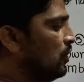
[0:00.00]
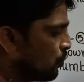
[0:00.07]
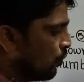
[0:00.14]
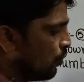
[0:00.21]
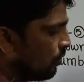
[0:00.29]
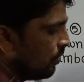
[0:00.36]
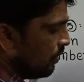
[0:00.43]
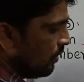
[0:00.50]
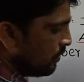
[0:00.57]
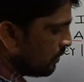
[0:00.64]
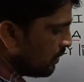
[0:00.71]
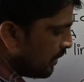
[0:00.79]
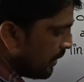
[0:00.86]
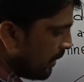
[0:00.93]
So
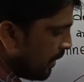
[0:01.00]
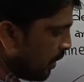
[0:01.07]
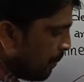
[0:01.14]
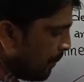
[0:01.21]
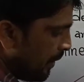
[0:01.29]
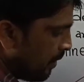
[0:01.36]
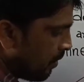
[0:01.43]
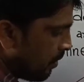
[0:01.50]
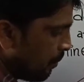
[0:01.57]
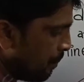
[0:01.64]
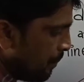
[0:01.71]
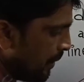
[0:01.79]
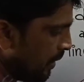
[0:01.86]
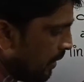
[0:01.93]
the denominator
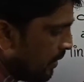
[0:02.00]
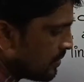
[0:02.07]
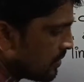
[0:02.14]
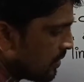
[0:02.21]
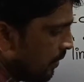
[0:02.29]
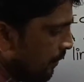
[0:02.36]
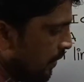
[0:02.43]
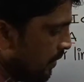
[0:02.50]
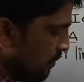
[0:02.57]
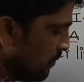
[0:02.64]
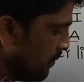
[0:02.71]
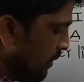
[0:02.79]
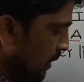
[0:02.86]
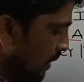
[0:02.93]
of B is
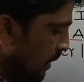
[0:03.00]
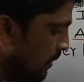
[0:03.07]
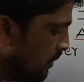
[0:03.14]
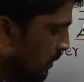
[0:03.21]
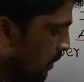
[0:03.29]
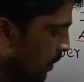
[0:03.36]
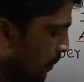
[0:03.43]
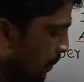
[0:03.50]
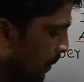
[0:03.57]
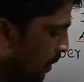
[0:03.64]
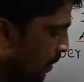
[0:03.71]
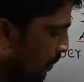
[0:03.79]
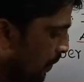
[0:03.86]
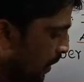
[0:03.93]
7 and denominator
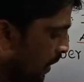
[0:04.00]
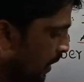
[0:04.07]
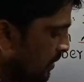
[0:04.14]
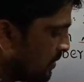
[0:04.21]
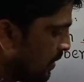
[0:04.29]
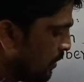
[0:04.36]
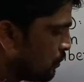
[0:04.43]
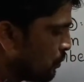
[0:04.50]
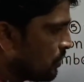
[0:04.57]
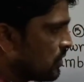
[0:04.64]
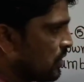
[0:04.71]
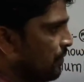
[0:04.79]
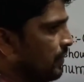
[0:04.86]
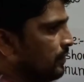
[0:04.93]
of A is also
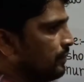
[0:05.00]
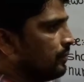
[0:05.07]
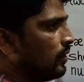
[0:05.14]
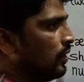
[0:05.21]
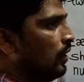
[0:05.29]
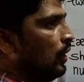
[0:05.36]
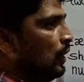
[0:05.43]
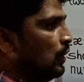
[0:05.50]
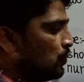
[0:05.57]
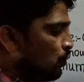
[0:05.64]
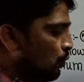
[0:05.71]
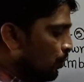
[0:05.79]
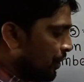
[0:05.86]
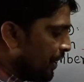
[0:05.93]
7.
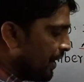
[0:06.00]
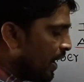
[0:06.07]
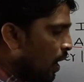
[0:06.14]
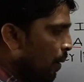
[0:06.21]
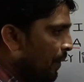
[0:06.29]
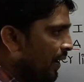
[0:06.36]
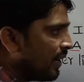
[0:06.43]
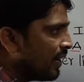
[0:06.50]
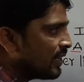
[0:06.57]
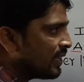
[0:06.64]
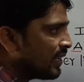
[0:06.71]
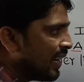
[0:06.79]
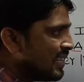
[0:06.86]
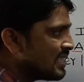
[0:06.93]
So
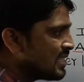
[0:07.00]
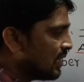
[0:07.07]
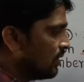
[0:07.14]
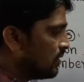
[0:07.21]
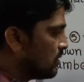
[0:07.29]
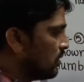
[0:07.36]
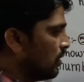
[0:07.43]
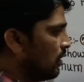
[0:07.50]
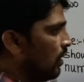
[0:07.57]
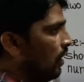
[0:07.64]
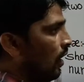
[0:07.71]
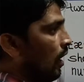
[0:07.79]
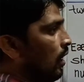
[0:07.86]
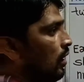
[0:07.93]
denominator tells us
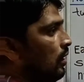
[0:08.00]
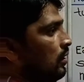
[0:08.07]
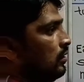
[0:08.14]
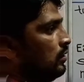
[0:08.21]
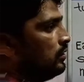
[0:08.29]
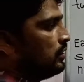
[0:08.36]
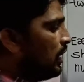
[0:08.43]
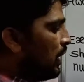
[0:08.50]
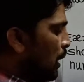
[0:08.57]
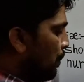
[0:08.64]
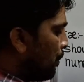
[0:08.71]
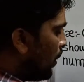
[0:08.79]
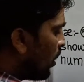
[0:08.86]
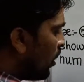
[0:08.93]
the
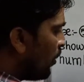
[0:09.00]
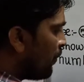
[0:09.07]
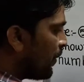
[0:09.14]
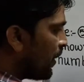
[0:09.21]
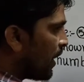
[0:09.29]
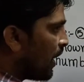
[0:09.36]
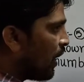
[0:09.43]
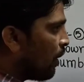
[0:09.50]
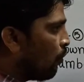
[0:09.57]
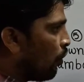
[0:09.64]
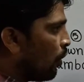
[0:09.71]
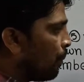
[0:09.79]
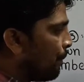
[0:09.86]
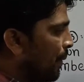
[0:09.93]
number of
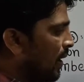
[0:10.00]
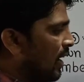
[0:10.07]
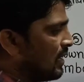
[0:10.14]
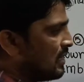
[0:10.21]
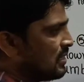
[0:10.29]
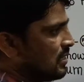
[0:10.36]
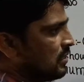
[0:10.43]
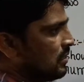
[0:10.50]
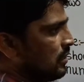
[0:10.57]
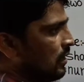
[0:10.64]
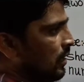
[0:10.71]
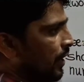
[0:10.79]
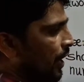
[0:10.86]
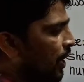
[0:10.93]
equal parts
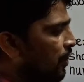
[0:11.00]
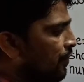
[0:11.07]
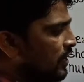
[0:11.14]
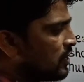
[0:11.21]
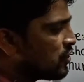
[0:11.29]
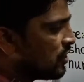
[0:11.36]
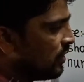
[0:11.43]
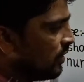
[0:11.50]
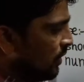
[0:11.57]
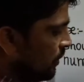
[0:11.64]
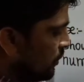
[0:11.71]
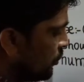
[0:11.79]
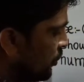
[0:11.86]
in which